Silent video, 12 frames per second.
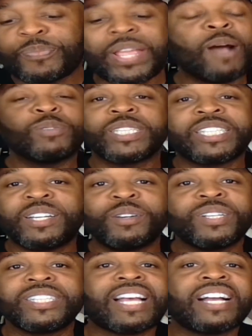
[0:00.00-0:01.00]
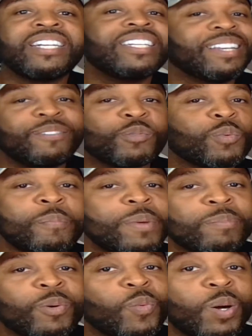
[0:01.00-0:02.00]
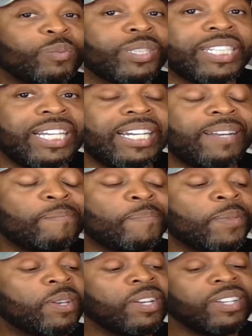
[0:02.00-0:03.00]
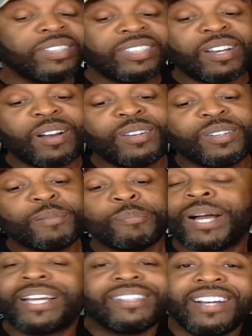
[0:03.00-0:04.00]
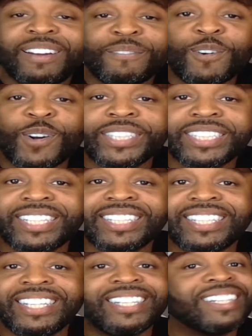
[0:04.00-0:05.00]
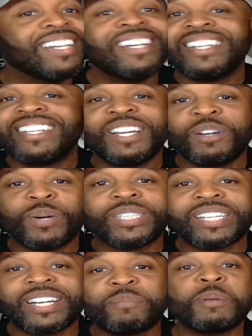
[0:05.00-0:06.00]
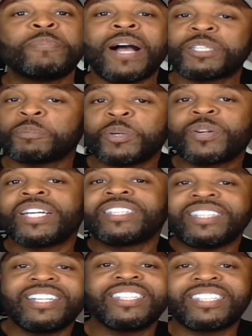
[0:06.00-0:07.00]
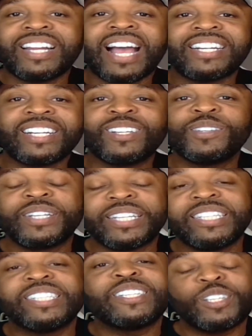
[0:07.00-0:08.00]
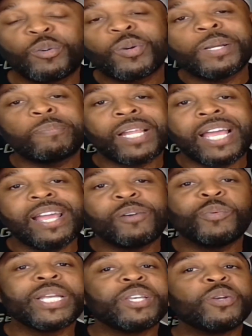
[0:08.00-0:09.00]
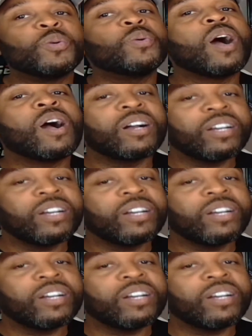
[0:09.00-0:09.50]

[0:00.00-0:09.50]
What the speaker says: I was curious. I couldn't even remember what was in it. So, but unfortunately, it wasn't going to be possible because it's not included in the degree plan when you